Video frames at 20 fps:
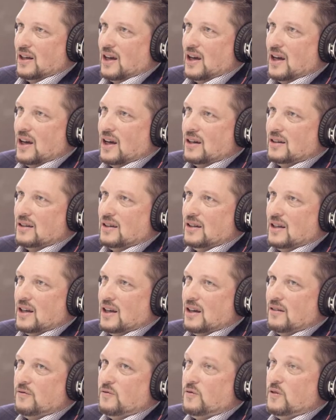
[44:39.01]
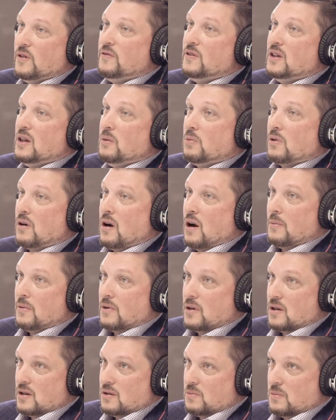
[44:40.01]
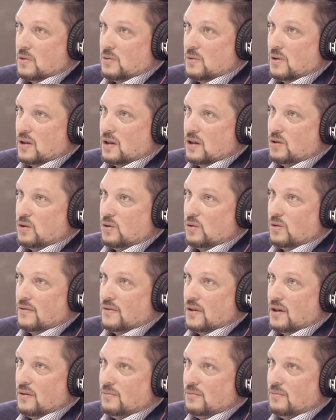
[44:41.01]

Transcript: Yeah, and they had fifty properties between the two of